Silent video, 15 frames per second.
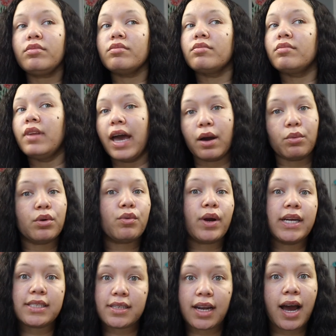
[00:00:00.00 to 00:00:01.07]
that would
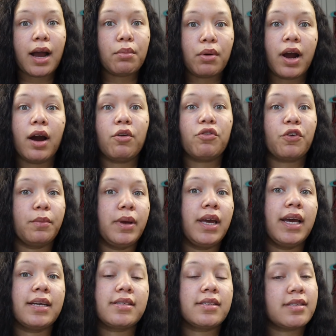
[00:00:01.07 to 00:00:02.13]
raise an eyebrow for me
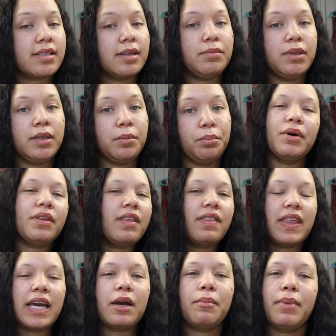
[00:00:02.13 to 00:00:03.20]
as a sibling, but the
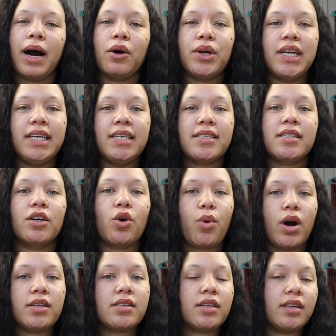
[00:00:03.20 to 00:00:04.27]
thing about it is
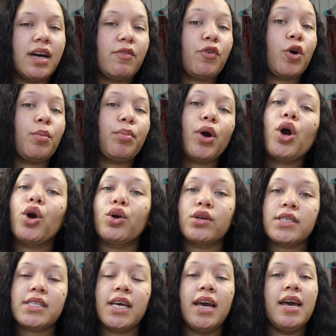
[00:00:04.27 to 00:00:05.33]
LaQuanta left her
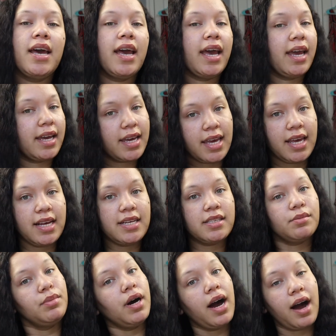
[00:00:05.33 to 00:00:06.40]
purse and keys
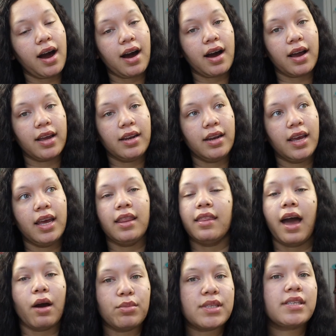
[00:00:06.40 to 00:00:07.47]
behind, and
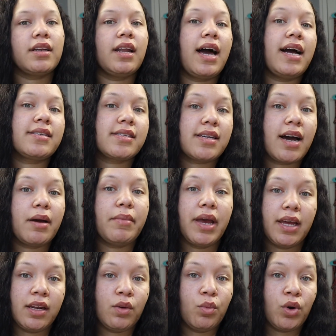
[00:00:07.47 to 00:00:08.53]
that was the last time
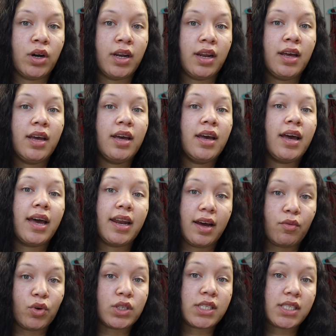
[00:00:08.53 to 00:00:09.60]
anyone had
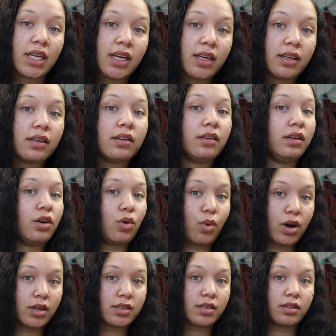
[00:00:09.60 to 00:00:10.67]
ever seen
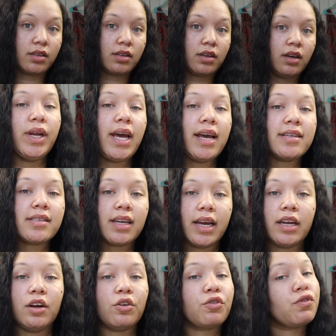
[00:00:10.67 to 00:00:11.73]
LaQuanta. 3 days
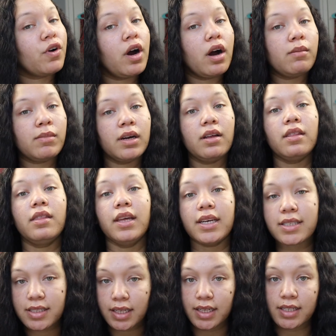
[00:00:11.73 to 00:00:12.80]
later from
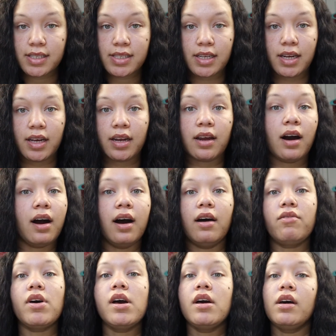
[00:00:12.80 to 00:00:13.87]
this incident of